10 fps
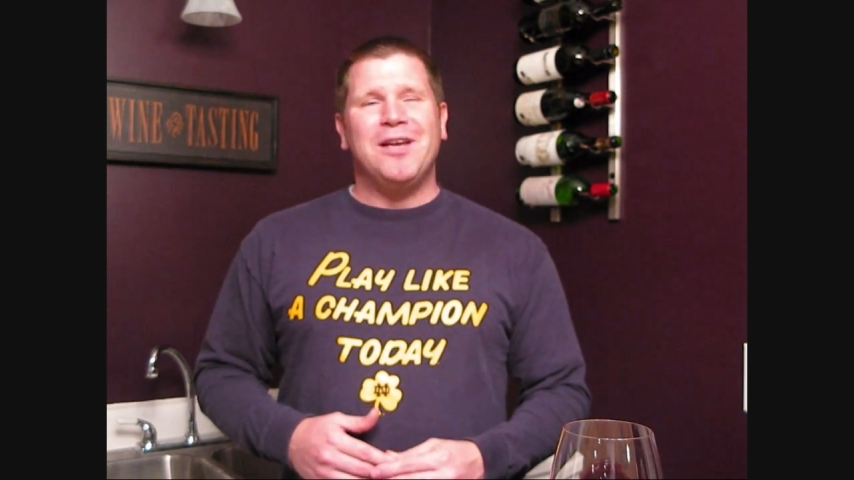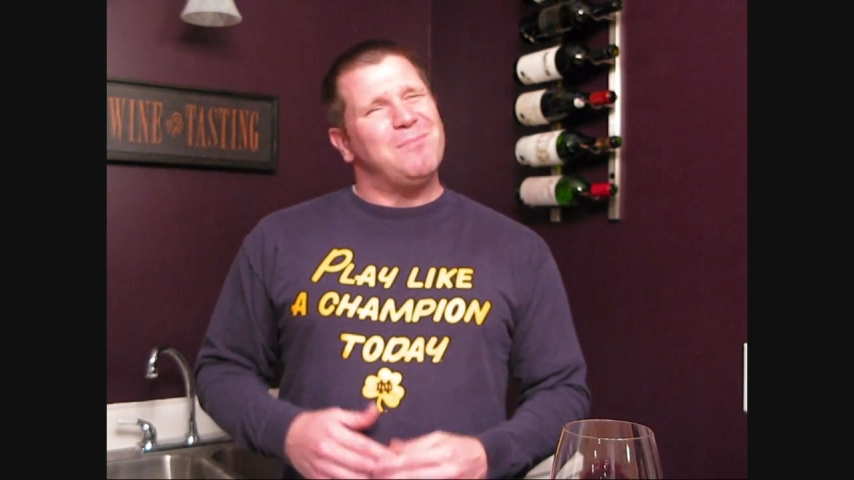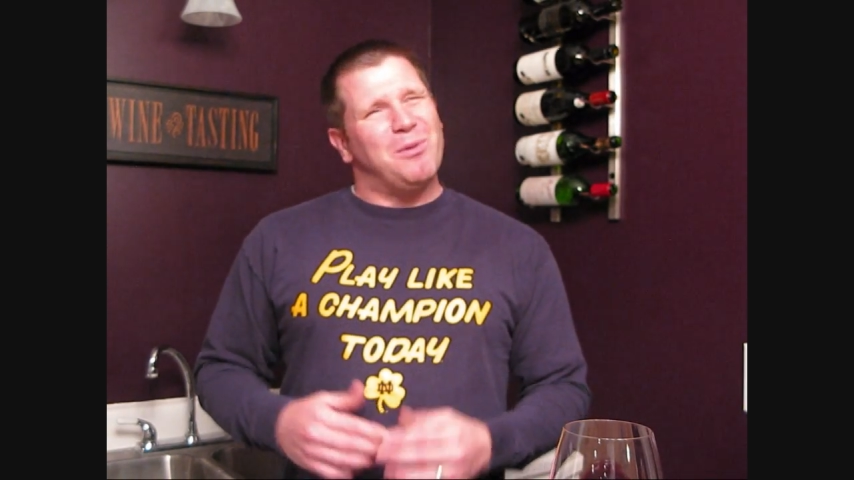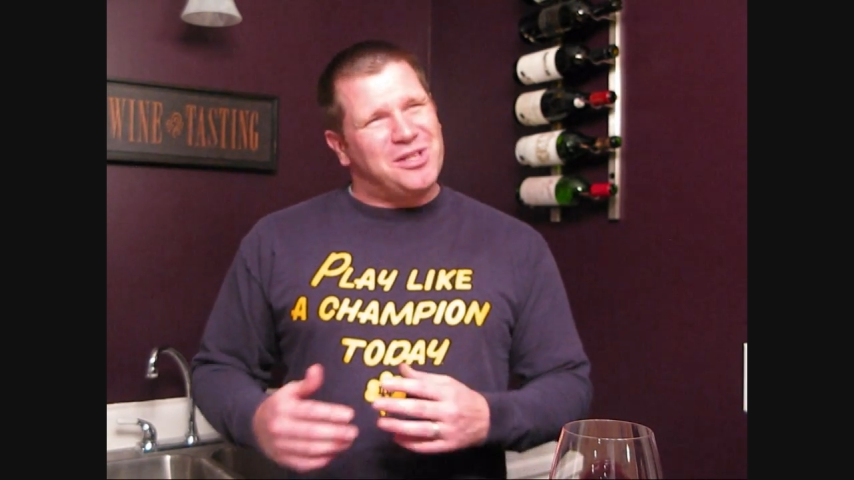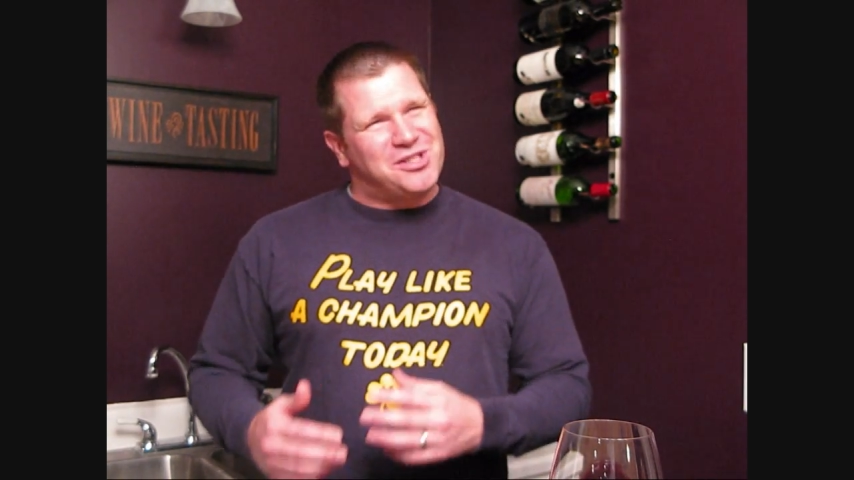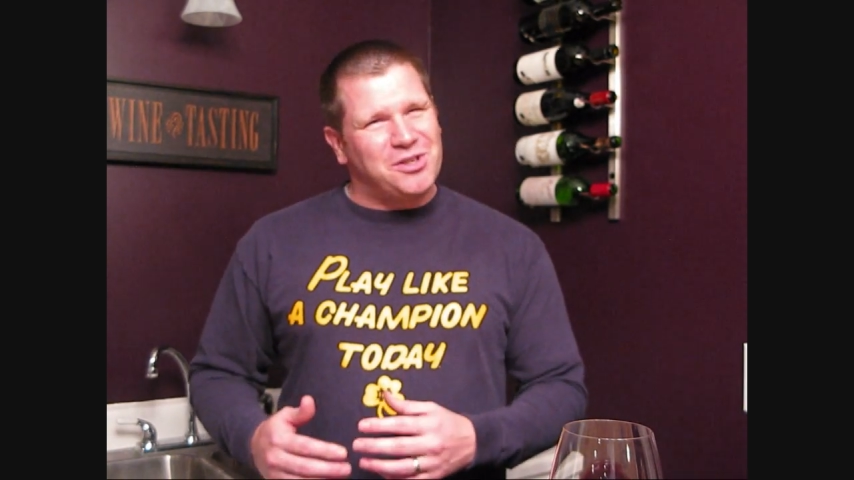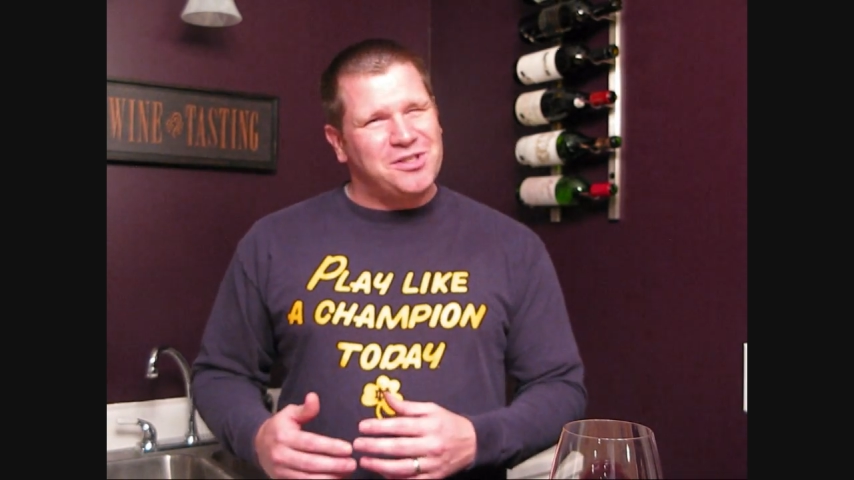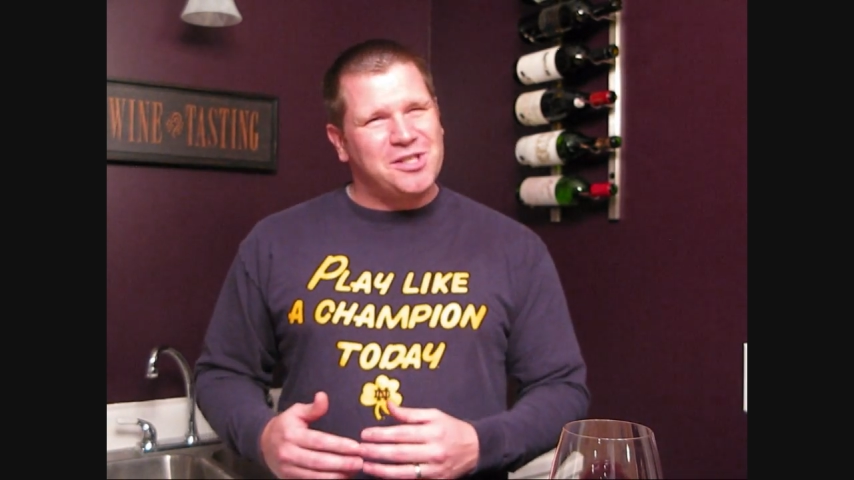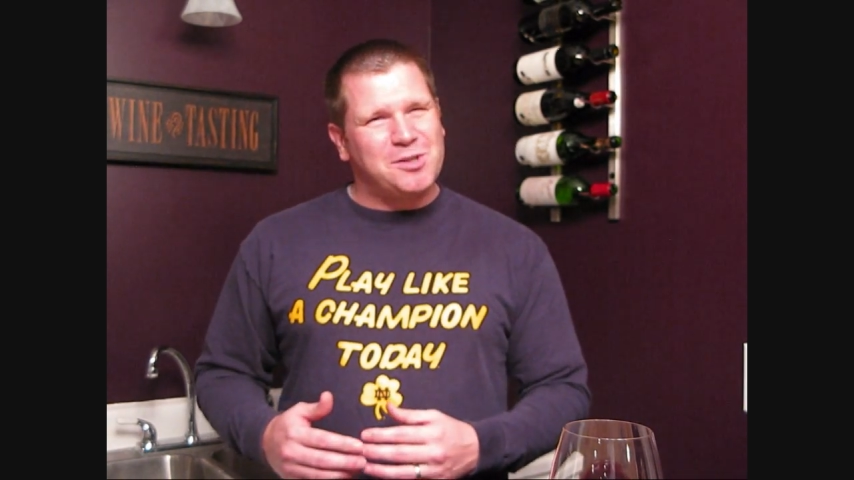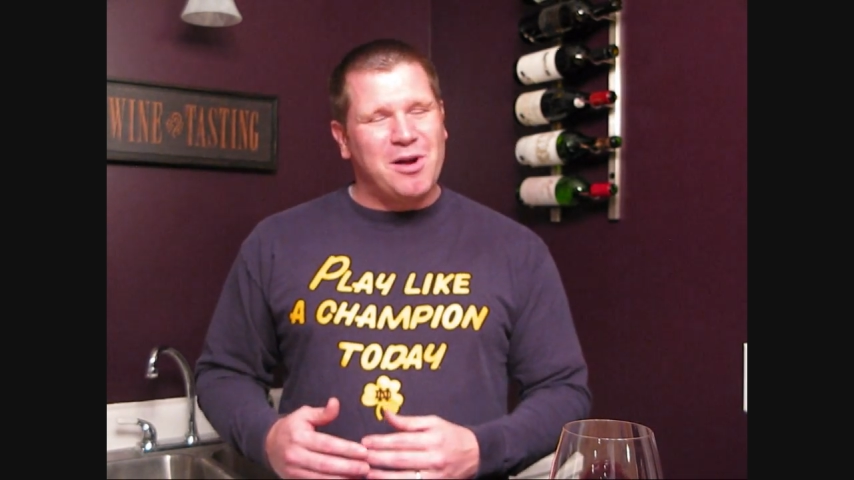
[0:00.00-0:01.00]
But when it
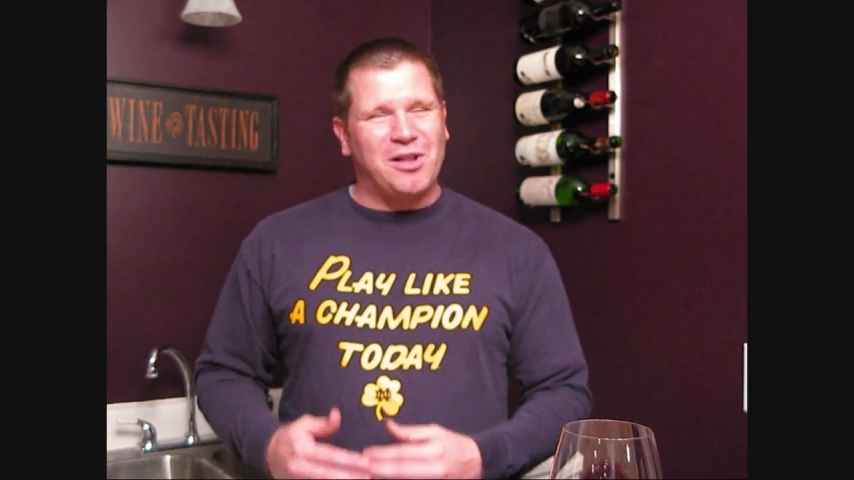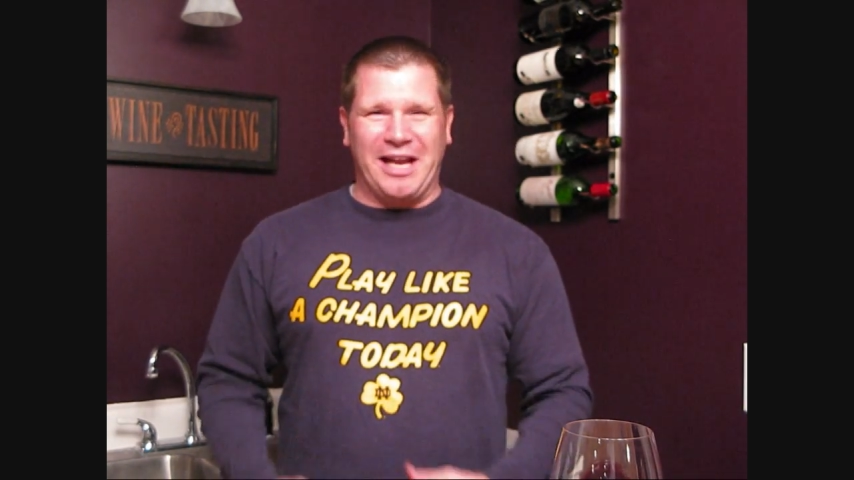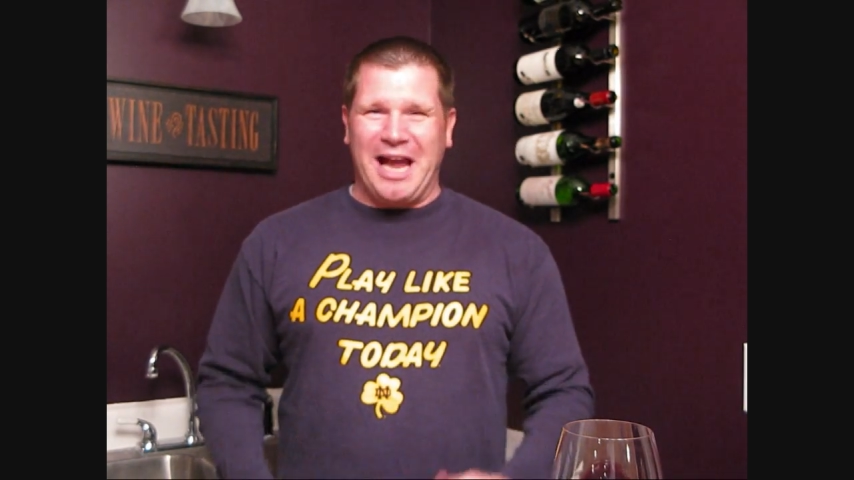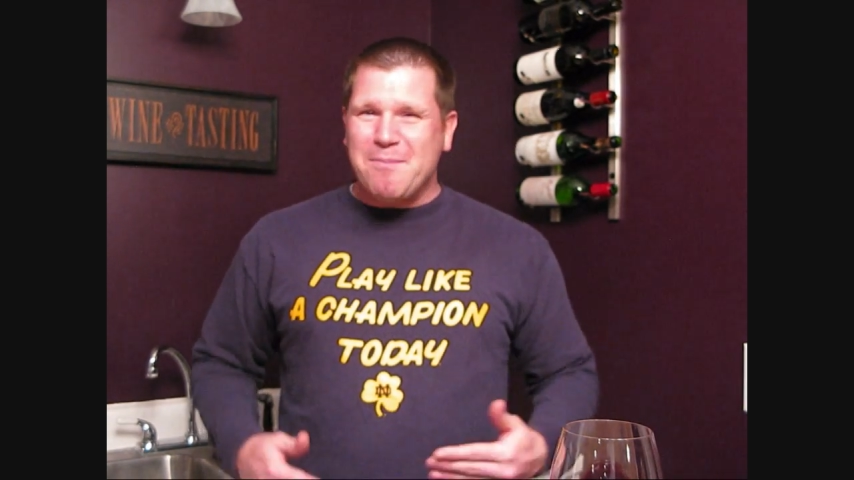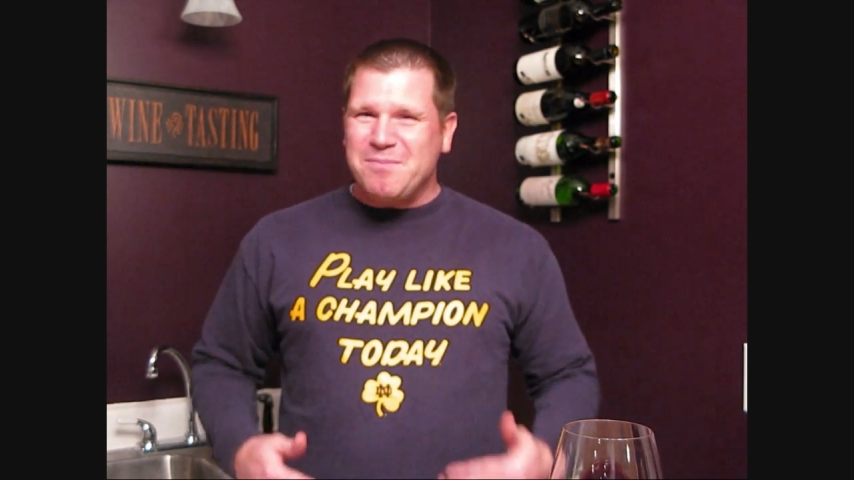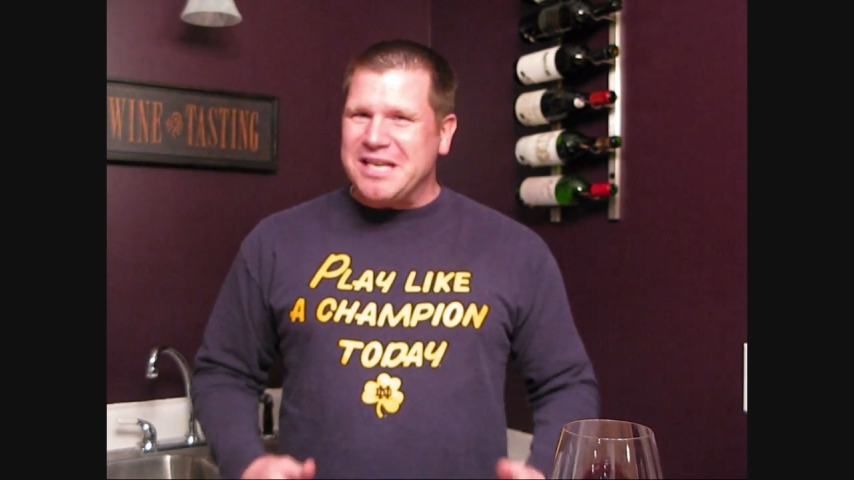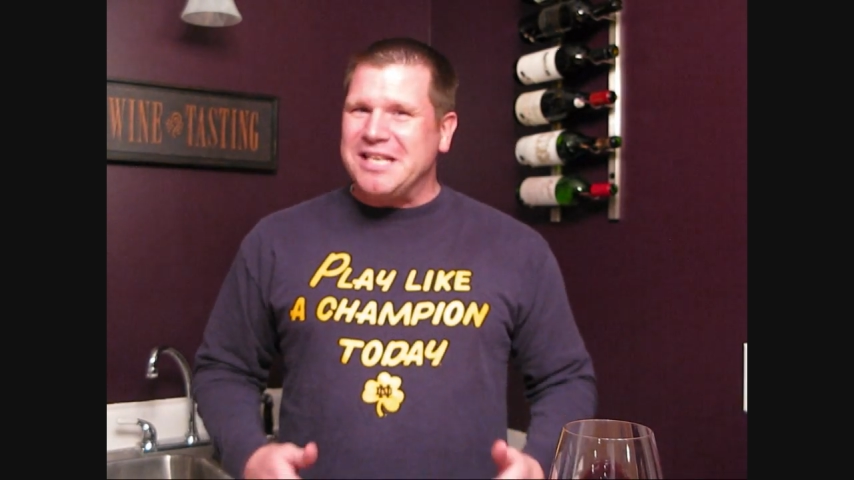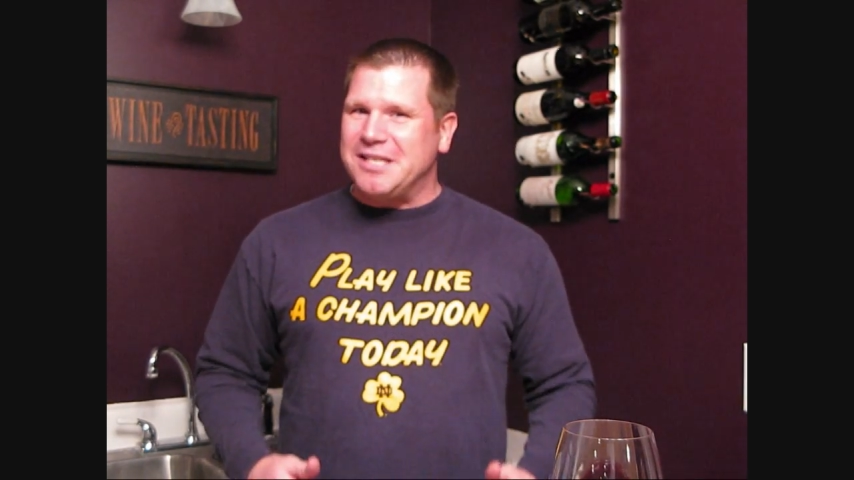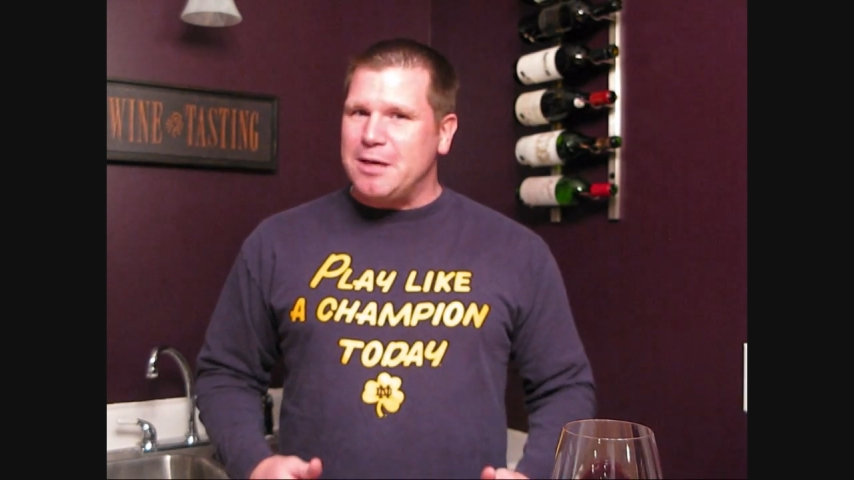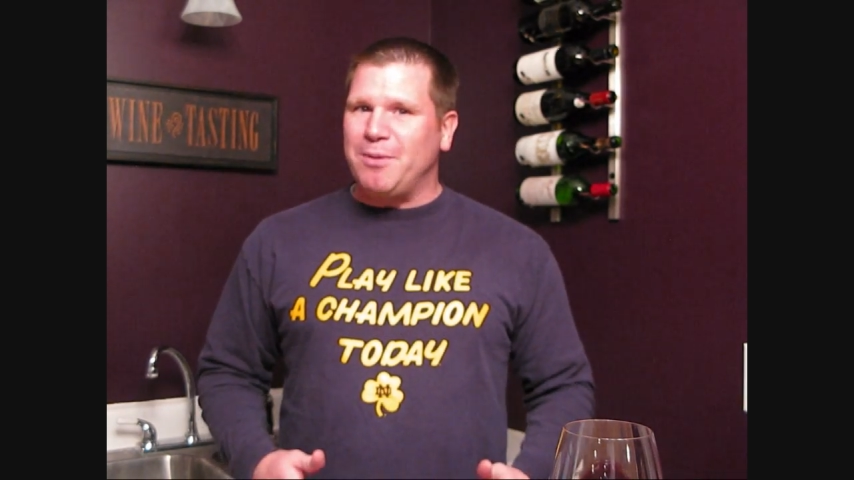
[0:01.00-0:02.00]
starts to smell like I'm
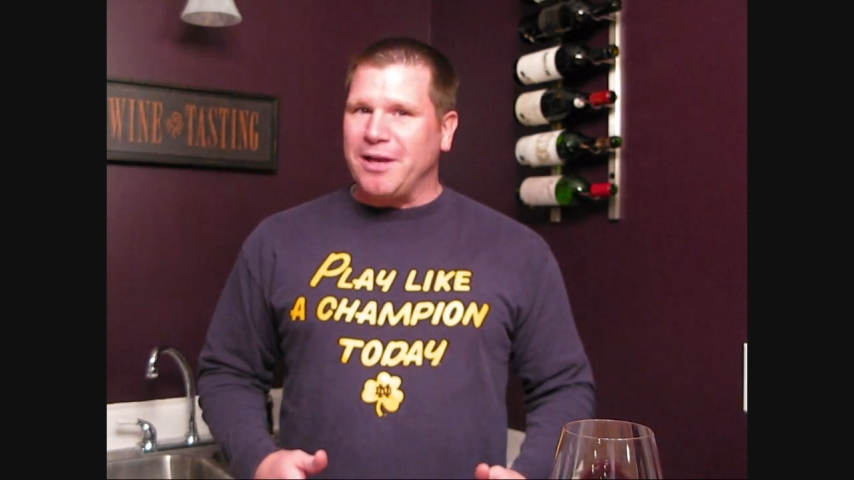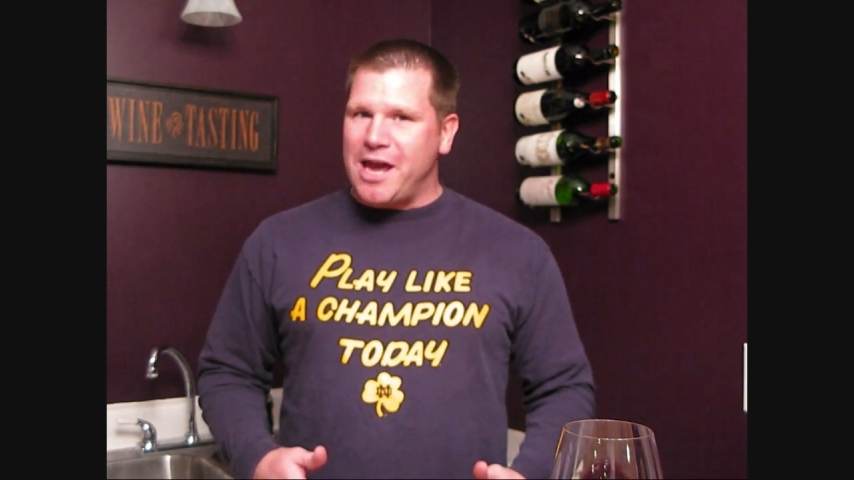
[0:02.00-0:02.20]
knee deep in